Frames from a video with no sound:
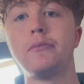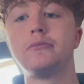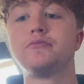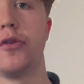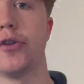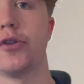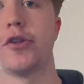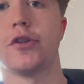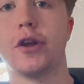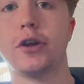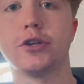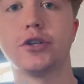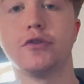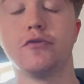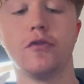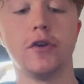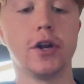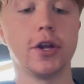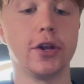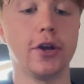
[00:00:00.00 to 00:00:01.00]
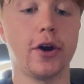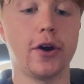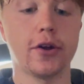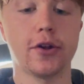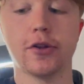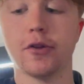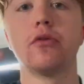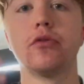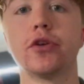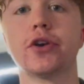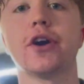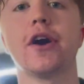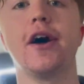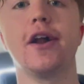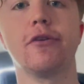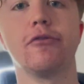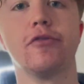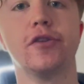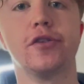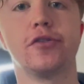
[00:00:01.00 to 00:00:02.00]
This is actually really nice. The
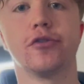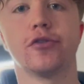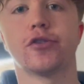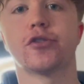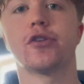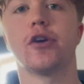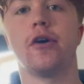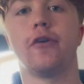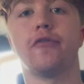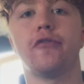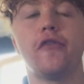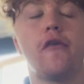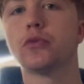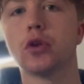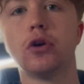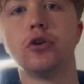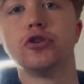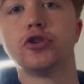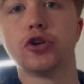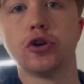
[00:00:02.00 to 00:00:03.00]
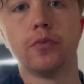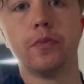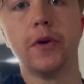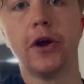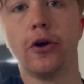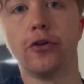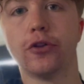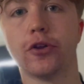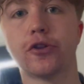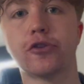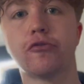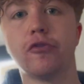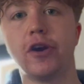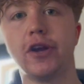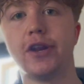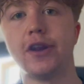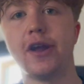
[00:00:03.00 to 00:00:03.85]
calories and stuff should be on the screen